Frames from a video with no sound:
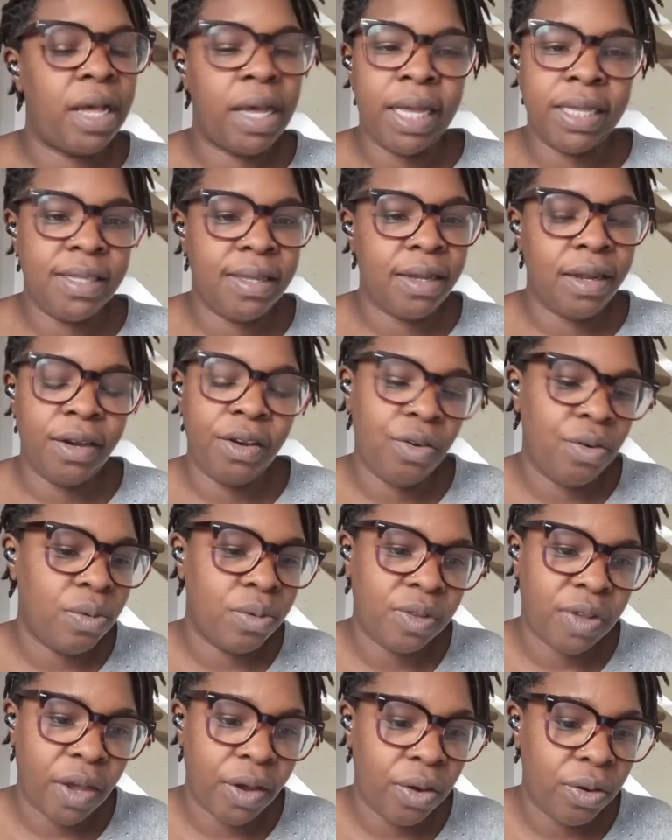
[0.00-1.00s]
as a clinical
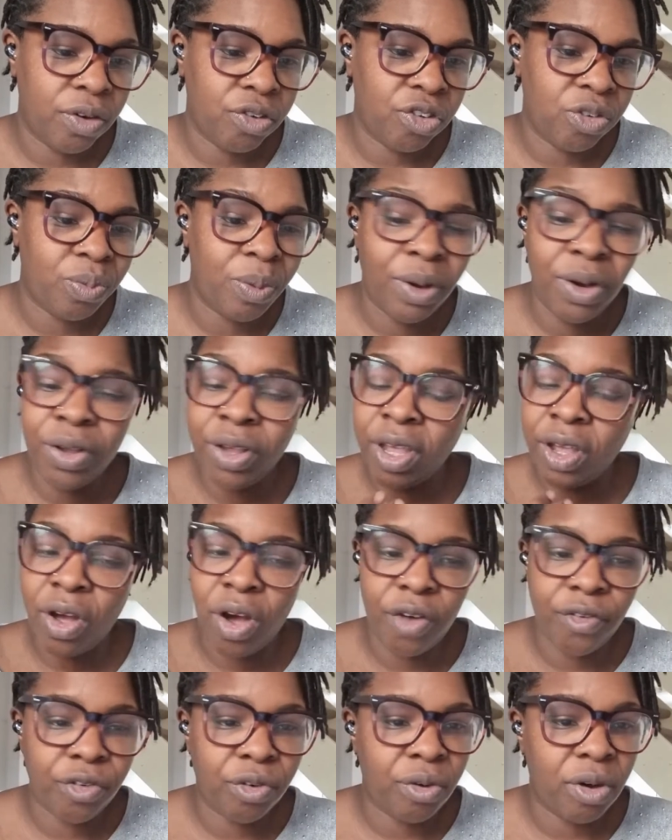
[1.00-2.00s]
psychologist, we're looking
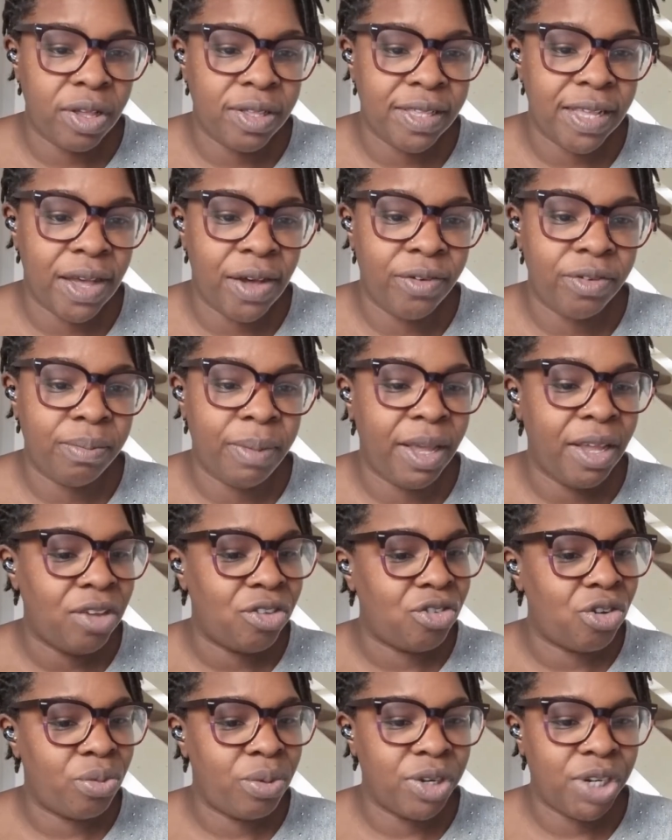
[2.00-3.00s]
after ourselves, making
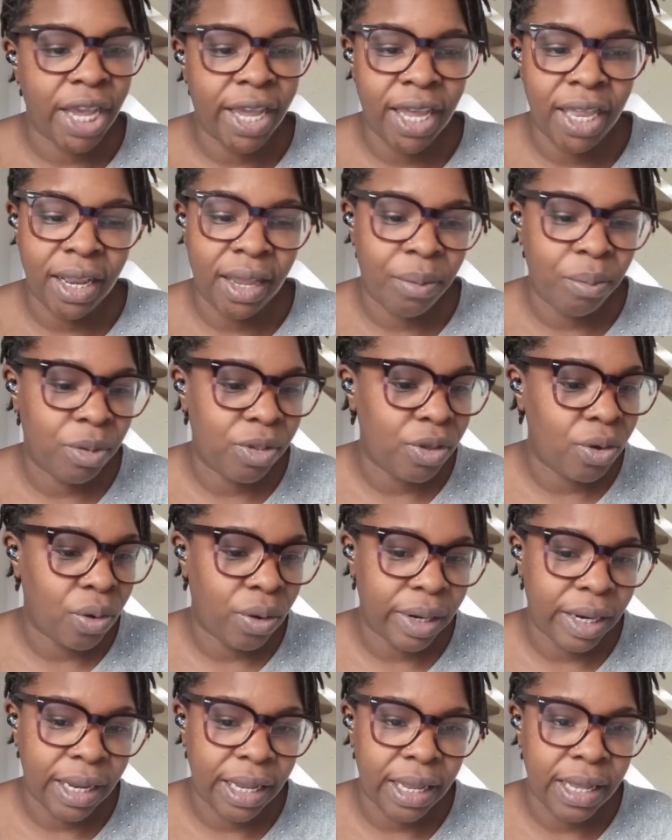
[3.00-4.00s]
sure we're checking in with
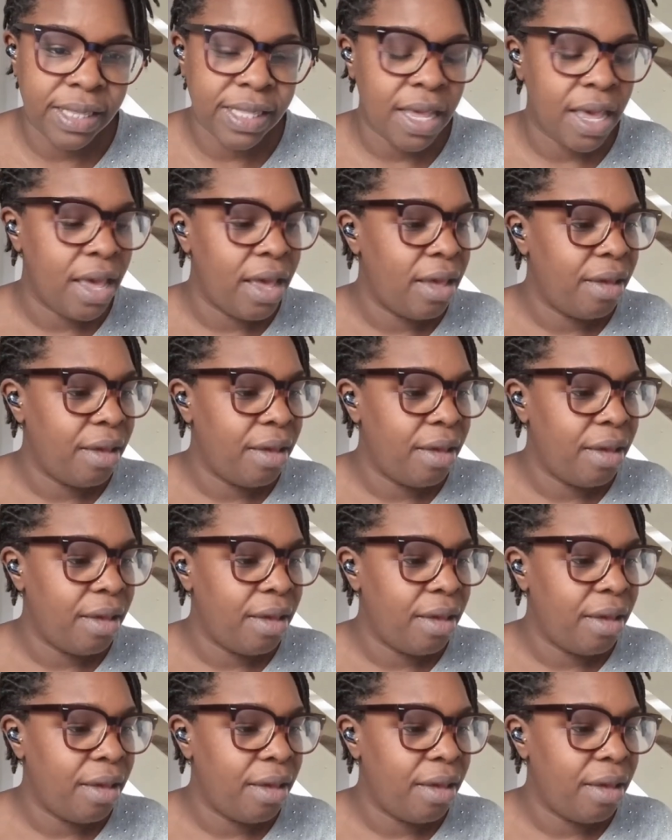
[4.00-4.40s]
colleagues,